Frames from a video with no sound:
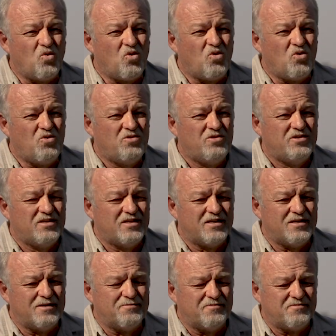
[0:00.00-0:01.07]
war
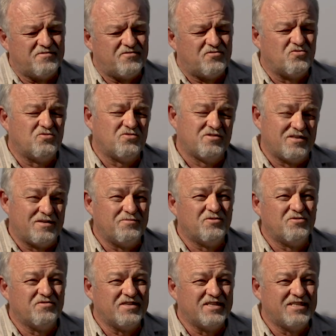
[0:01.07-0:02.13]
for a number
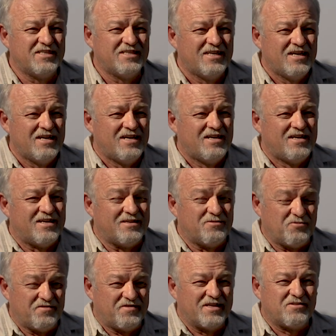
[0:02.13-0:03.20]
of years.
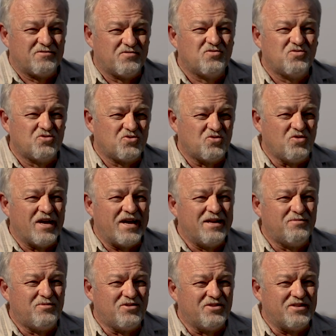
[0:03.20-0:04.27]
And with that, of course, all
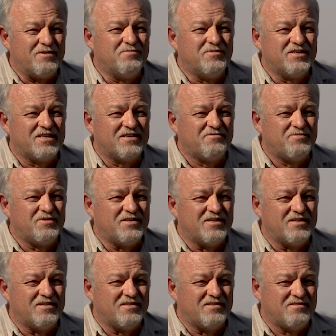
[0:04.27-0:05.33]
animal numbers have
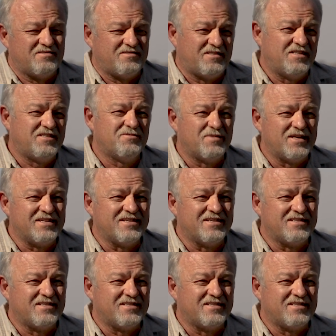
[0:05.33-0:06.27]
been decimated.